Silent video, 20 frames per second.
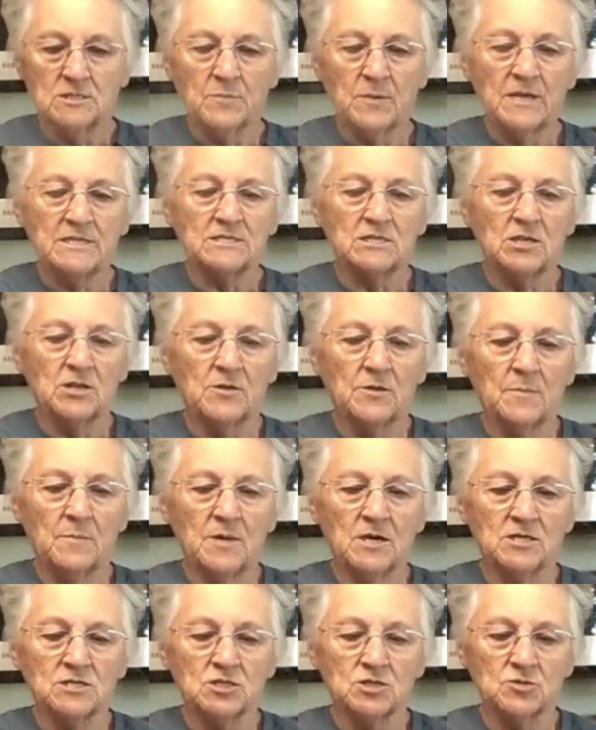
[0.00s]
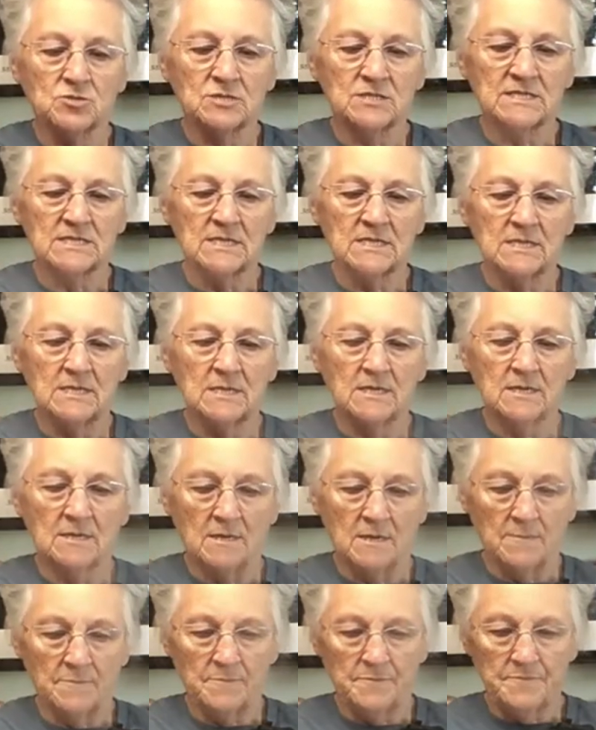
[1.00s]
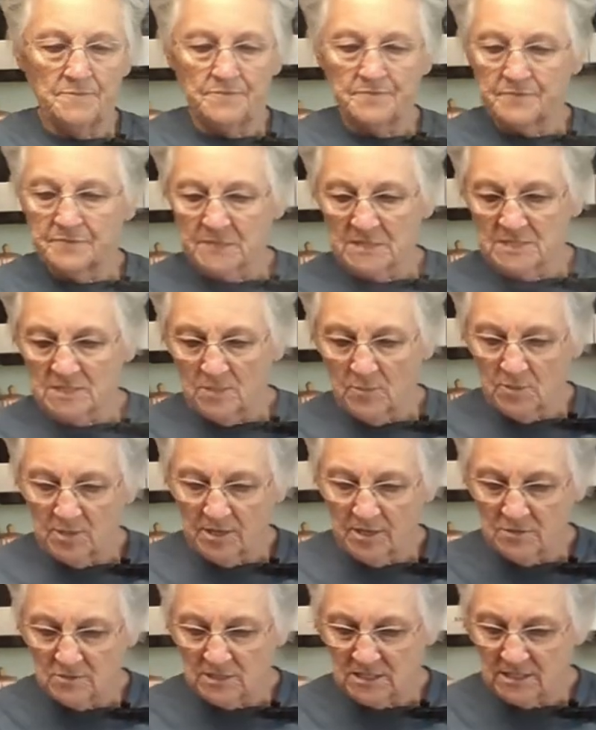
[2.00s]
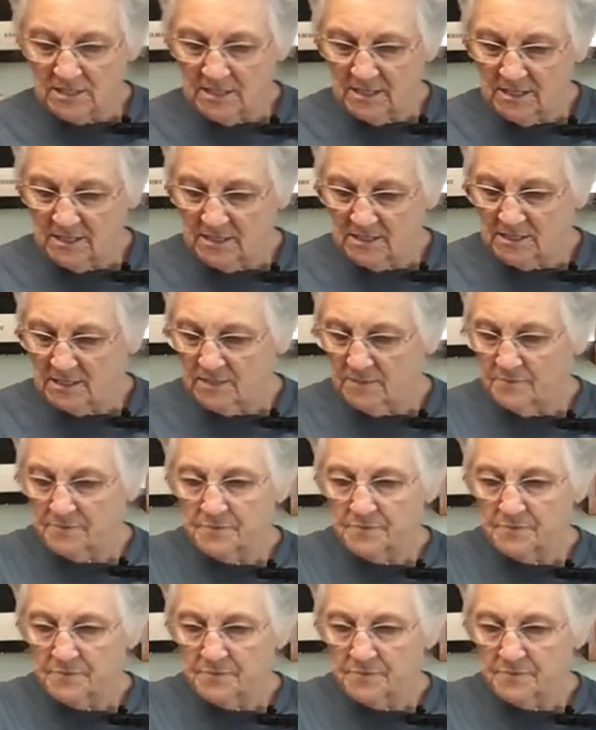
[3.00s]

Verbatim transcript: especially the mustard seed and some of those seeds.